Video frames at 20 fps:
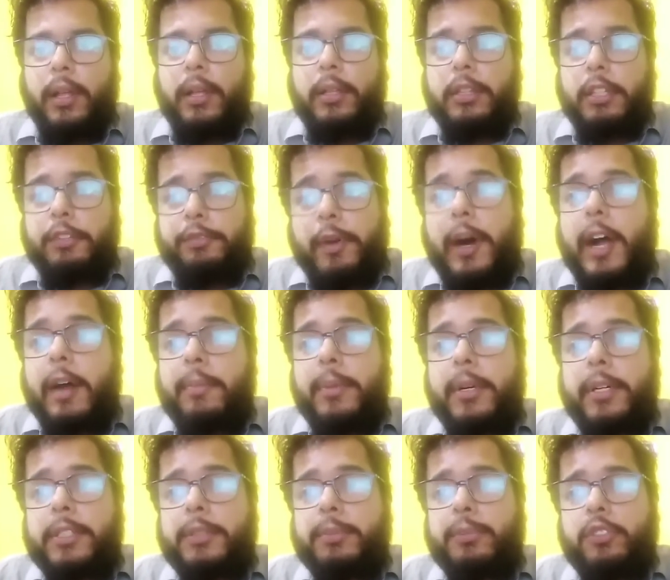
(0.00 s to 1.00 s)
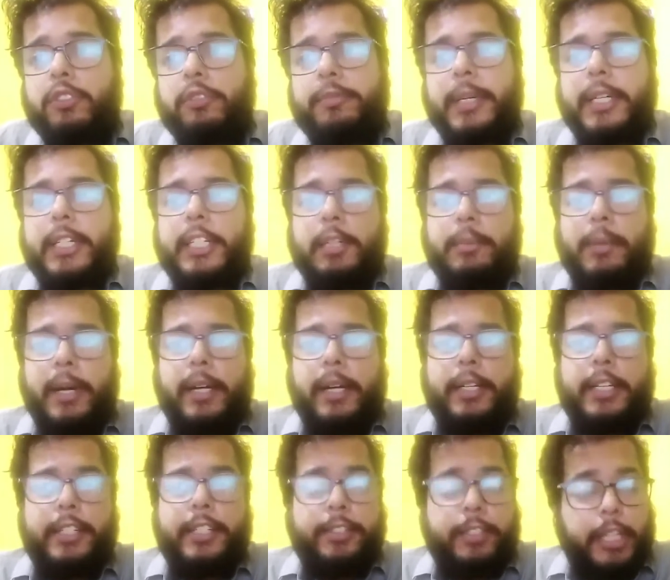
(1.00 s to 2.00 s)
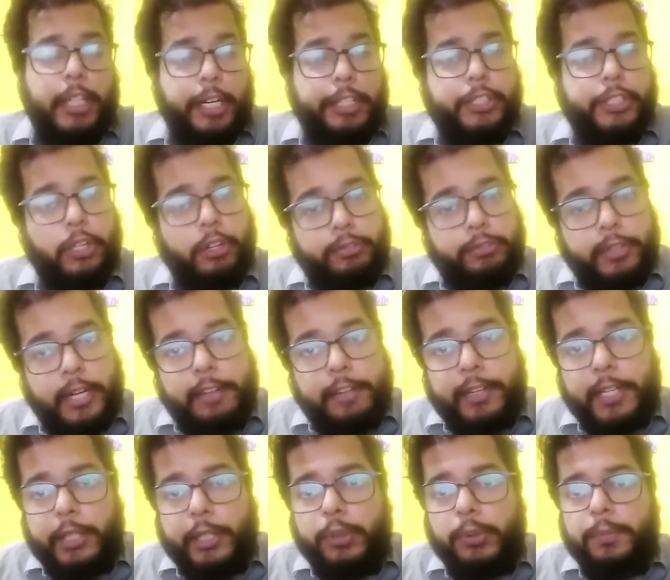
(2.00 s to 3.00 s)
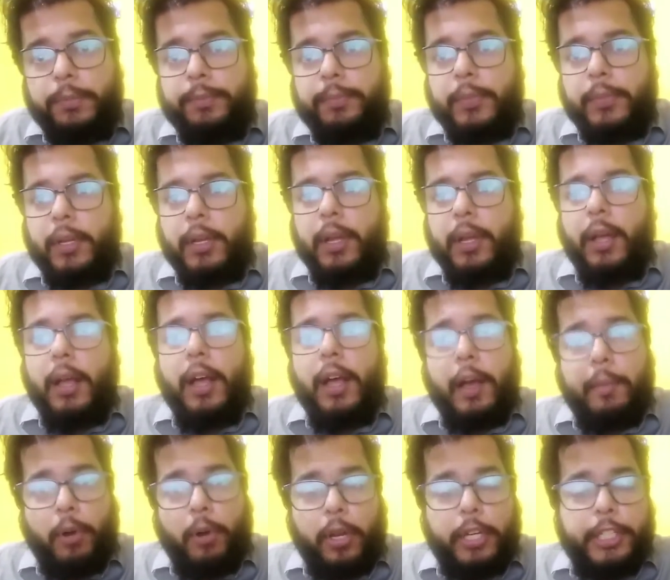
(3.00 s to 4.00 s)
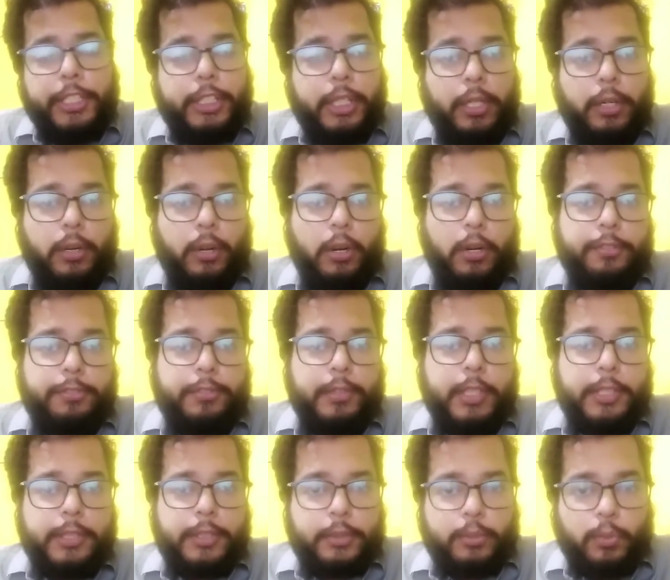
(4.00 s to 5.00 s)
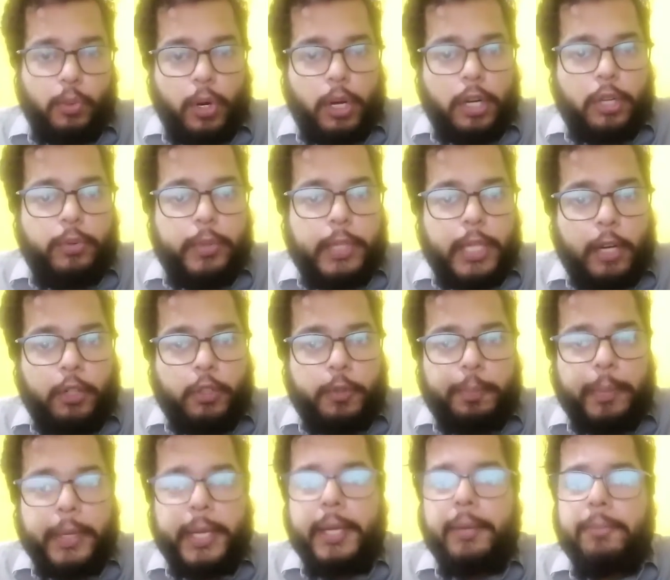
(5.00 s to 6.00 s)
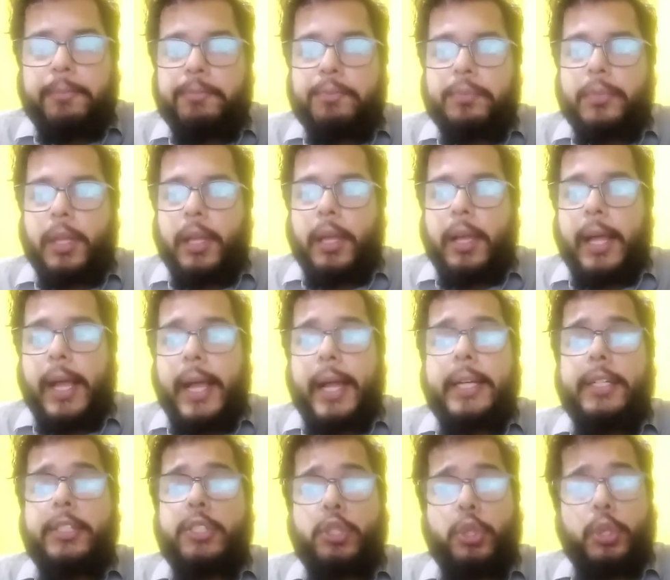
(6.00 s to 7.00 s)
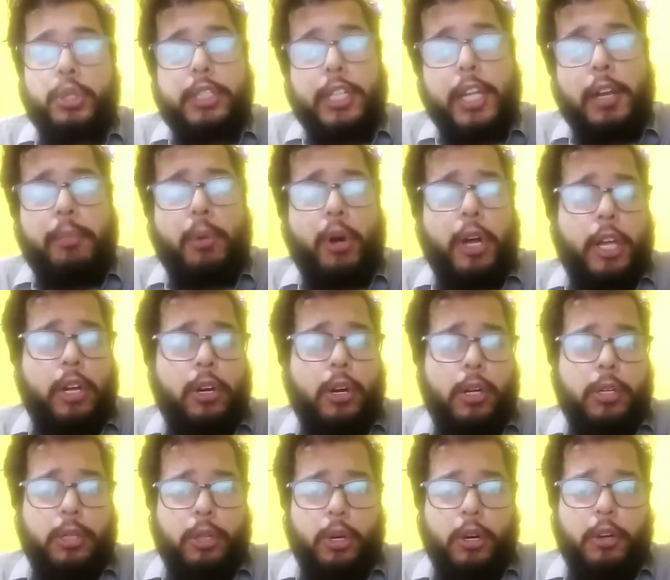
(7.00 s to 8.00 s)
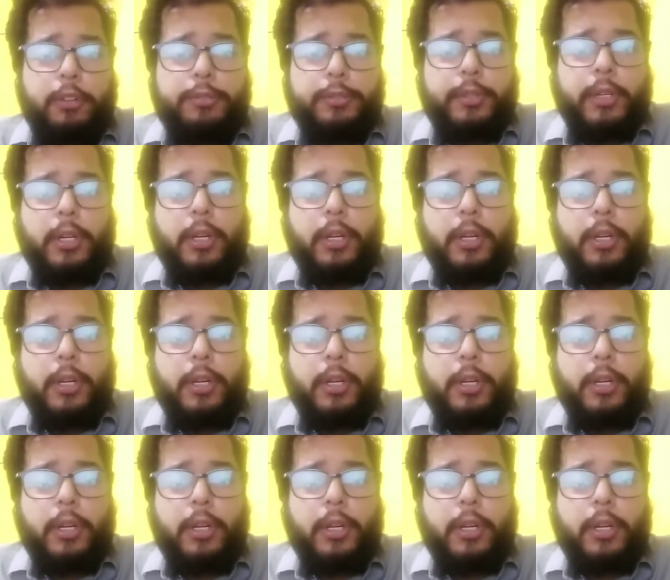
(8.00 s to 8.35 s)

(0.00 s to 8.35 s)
The farmers' movement demanded reduction of revenue, abolition of this work without pay, and social boycott of